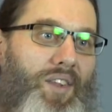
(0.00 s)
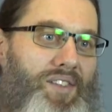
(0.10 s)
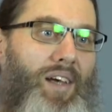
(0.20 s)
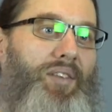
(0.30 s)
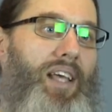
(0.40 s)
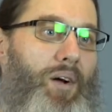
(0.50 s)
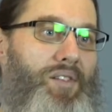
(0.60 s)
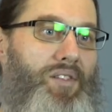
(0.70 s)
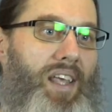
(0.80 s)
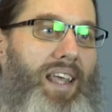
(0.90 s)
the cell
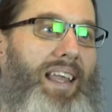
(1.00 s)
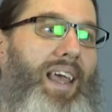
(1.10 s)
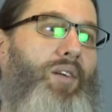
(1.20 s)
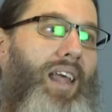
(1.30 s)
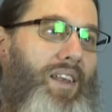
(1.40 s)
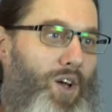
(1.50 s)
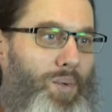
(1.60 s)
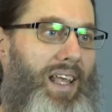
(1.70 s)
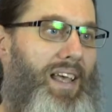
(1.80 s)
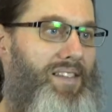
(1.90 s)
towers are taken out and
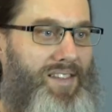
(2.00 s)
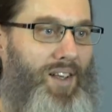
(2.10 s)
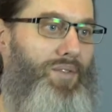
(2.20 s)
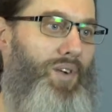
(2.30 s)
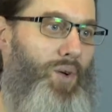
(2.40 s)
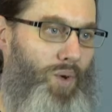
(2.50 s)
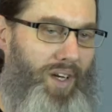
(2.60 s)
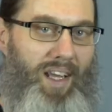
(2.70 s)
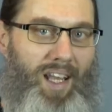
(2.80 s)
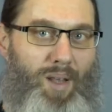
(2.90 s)
nobody has a cell phone
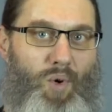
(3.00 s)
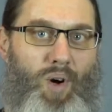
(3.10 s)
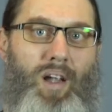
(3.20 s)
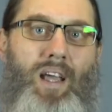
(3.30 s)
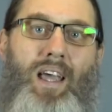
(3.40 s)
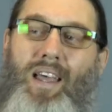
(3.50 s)
working anymore,